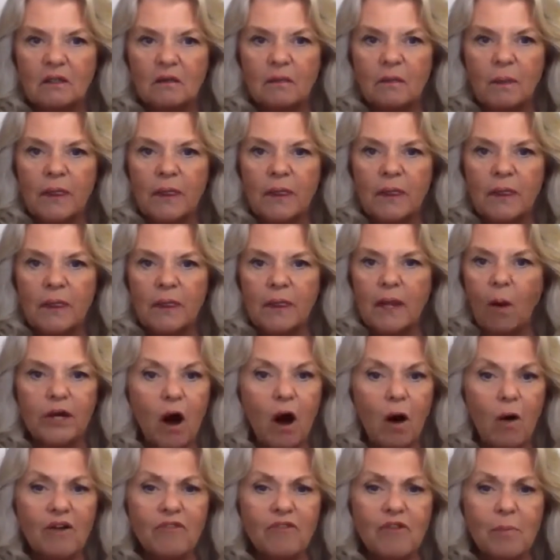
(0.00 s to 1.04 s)
Yeah. We
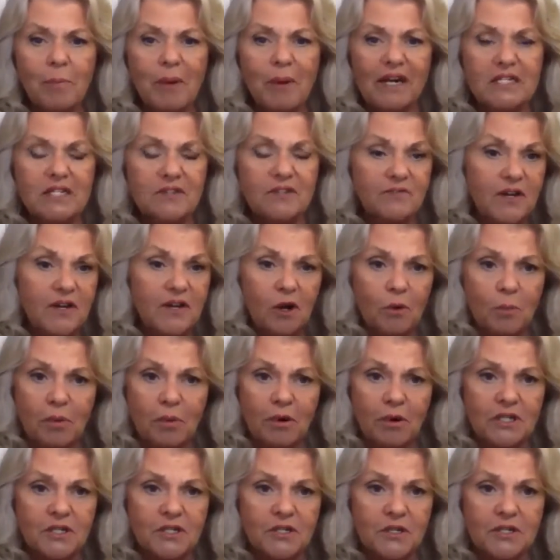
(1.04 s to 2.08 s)
know everybody's
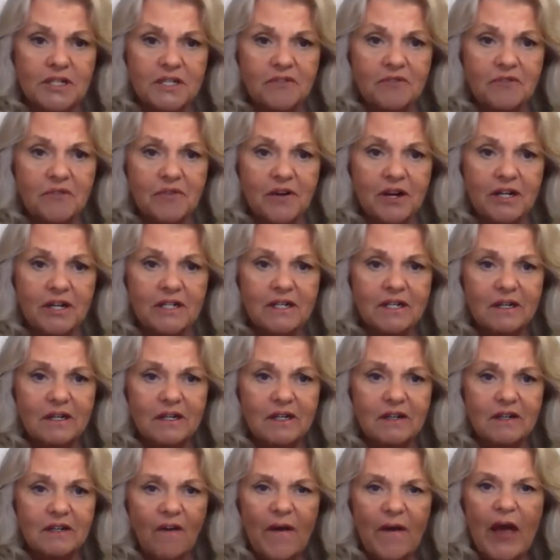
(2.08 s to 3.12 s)
fingerprints are different.
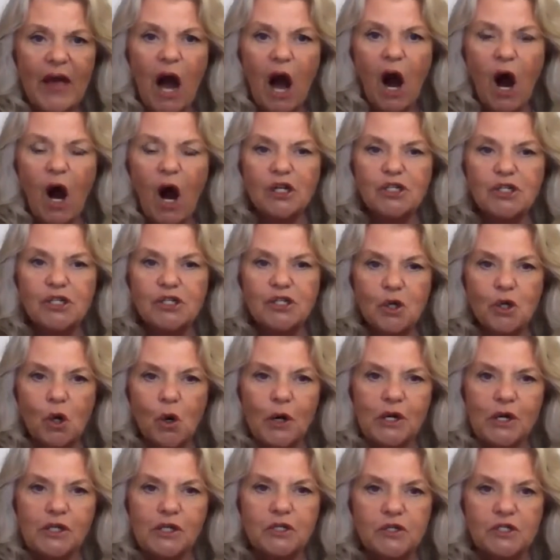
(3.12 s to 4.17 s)
Our
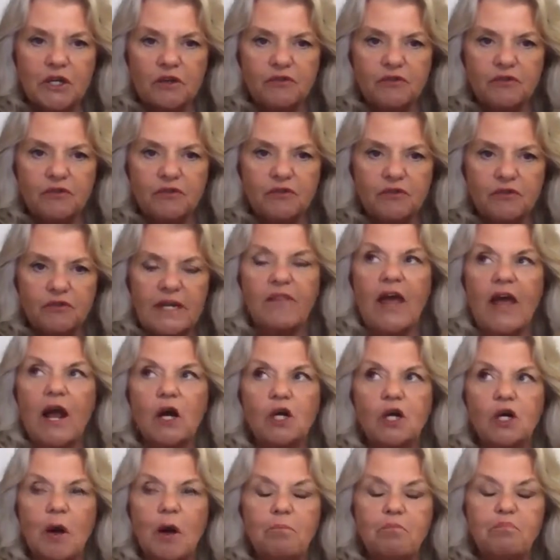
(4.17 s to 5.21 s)
stories are different, and they
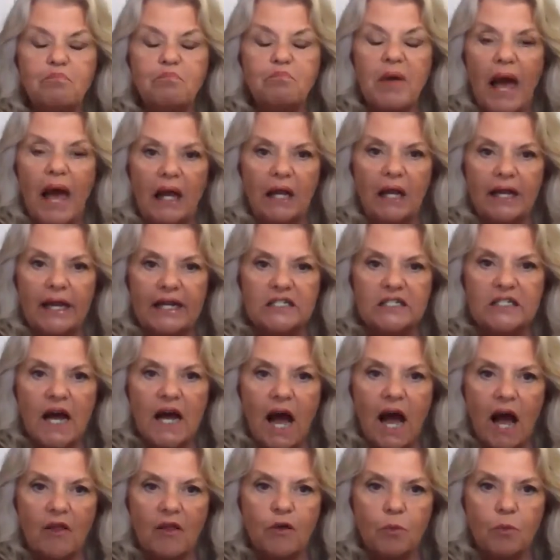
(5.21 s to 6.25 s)
are compelling to
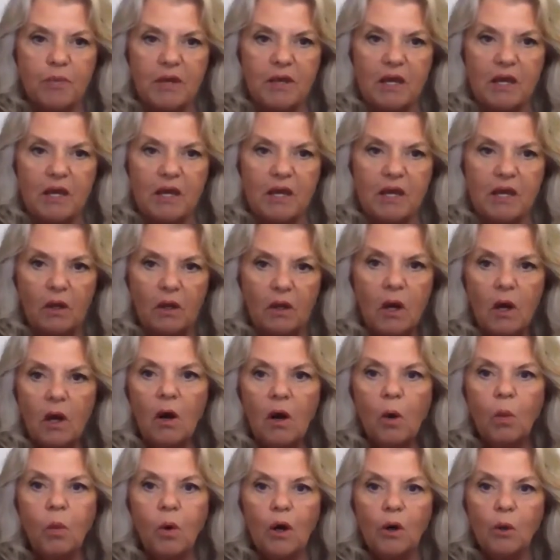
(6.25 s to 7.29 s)
other people.
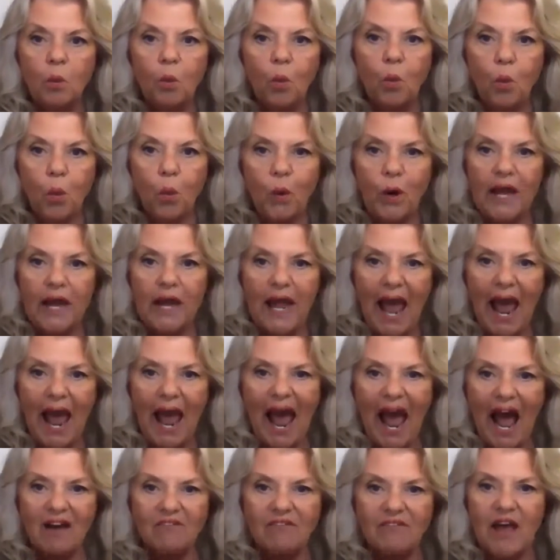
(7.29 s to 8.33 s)
When we
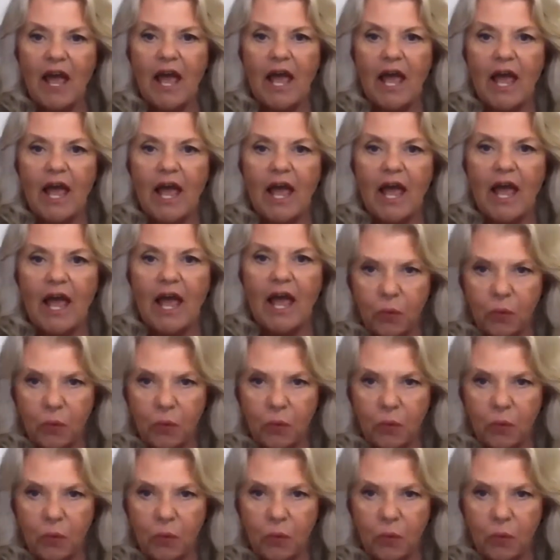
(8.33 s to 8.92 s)
have a